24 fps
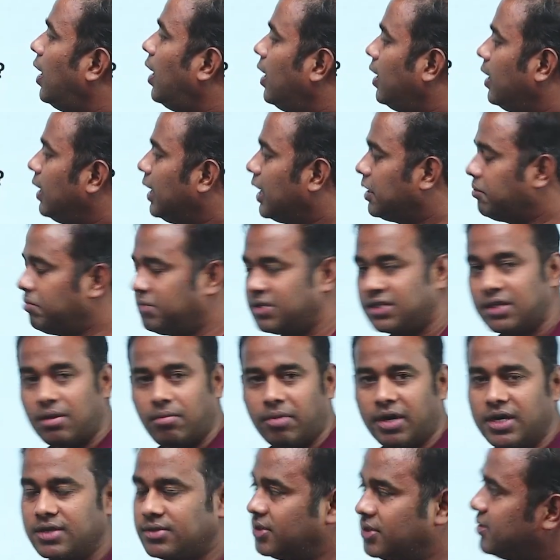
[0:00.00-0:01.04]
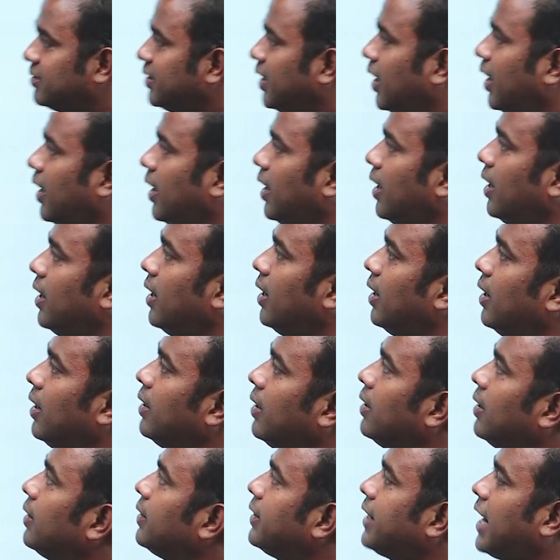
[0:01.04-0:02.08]
let me summarize this
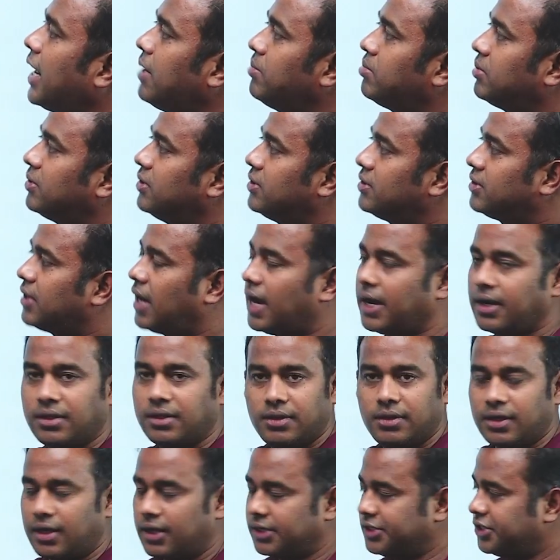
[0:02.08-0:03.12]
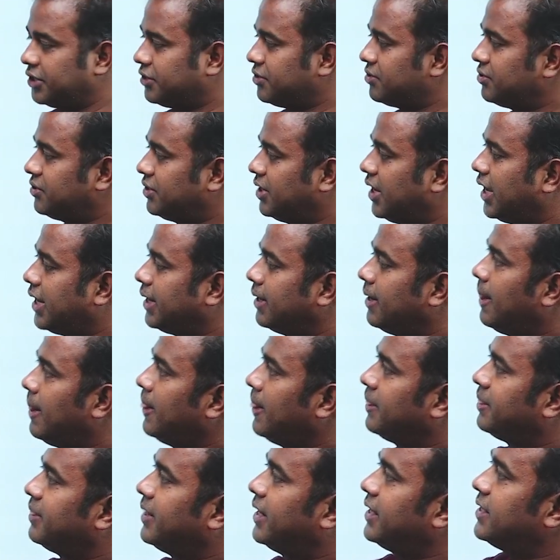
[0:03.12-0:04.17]
adjectives here.
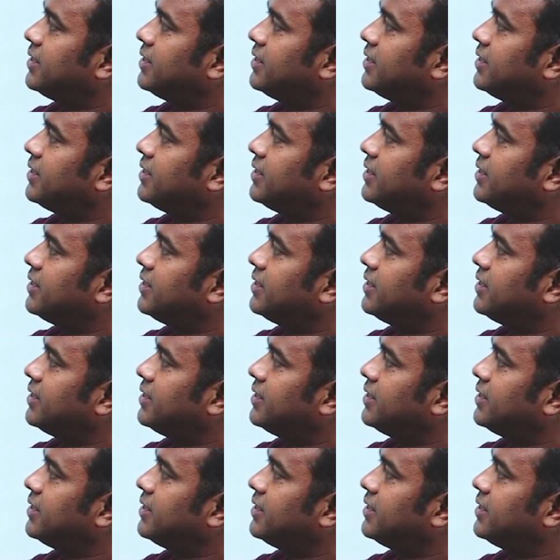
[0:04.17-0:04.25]
That is